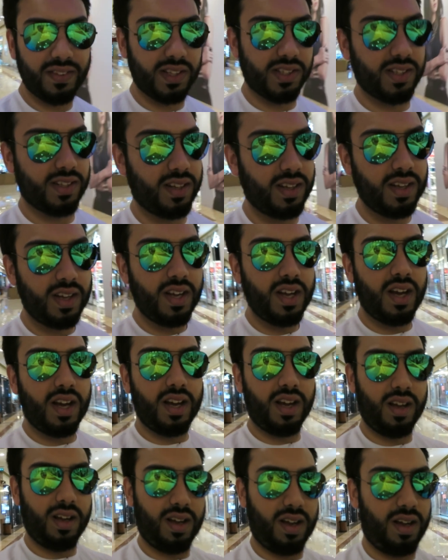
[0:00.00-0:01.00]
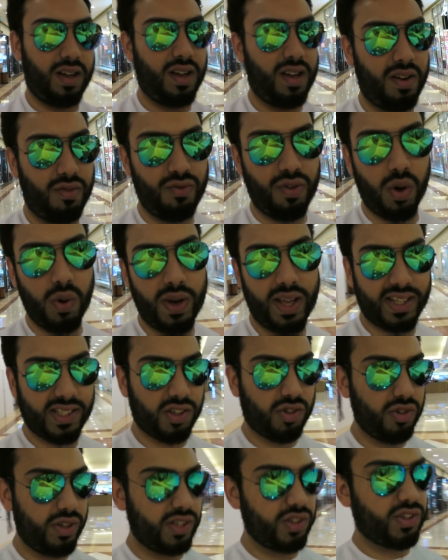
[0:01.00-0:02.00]
There's a, a, a,
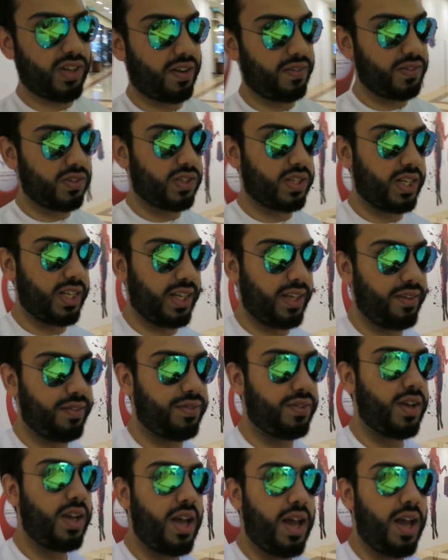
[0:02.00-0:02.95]
Rolex green travel sleeve,